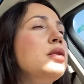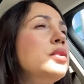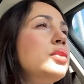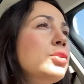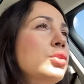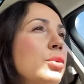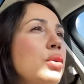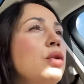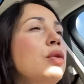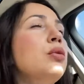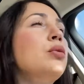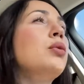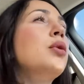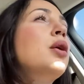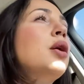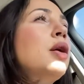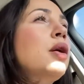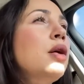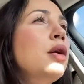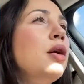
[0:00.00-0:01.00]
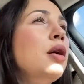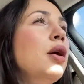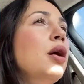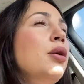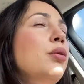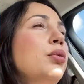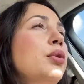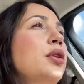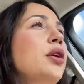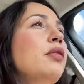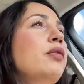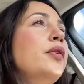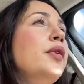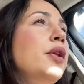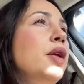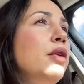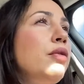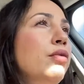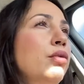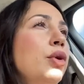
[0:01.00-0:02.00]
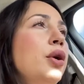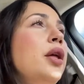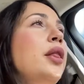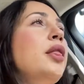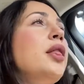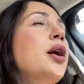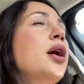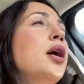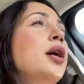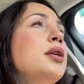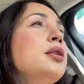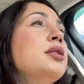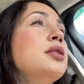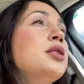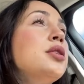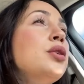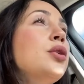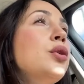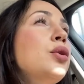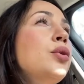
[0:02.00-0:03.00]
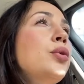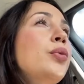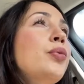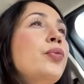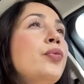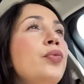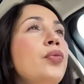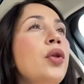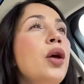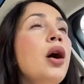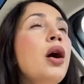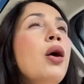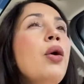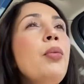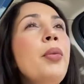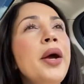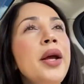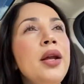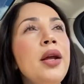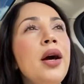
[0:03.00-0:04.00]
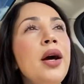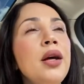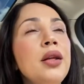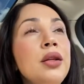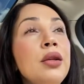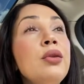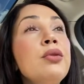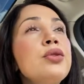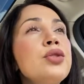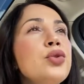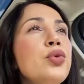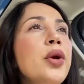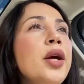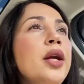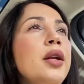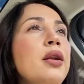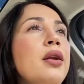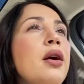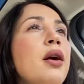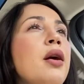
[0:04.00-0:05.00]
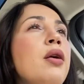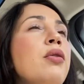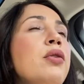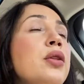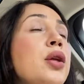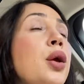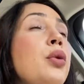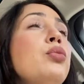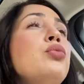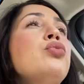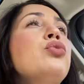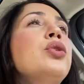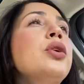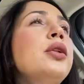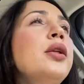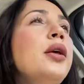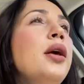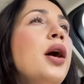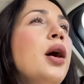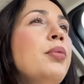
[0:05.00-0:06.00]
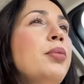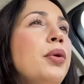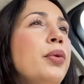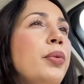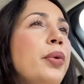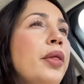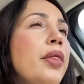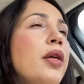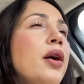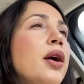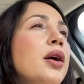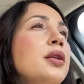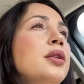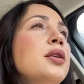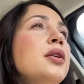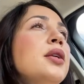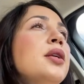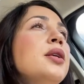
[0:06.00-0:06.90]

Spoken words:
So I would definitely avoid that. So how my diet looks right now, and I'm really happy with that.